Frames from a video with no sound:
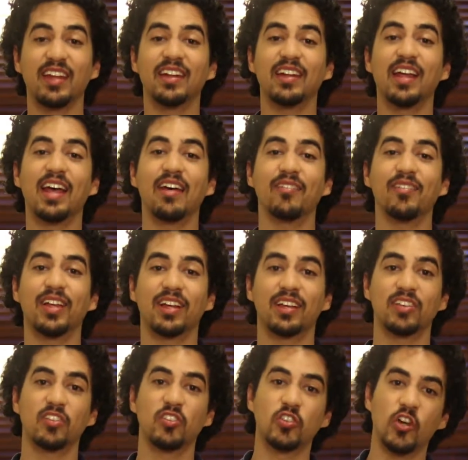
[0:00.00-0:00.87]
and have
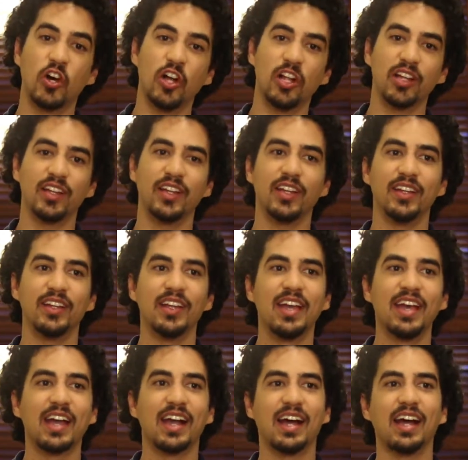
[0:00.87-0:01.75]
a solid
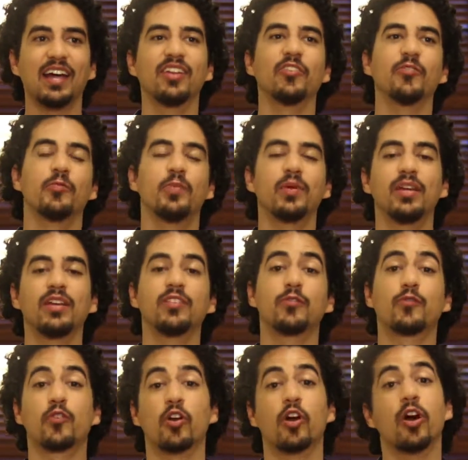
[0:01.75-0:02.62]
kind of base
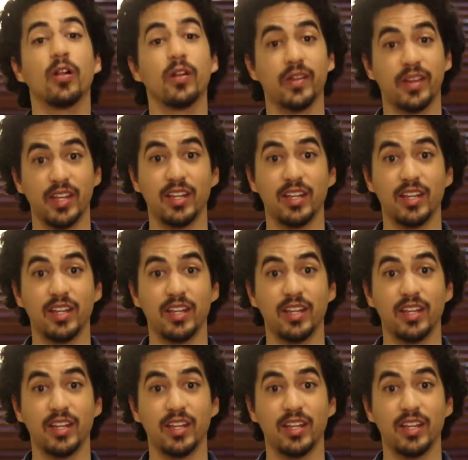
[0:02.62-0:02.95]
for all of